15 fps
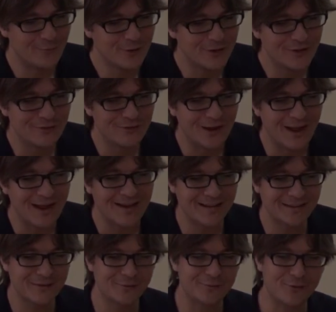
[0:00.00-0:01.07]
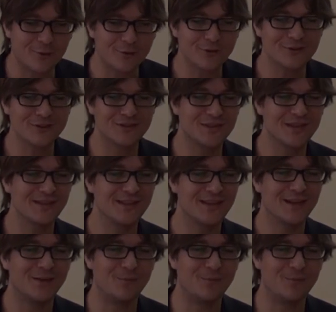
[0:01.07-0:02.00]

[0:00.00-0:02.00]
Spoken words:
would have liked, of course, that they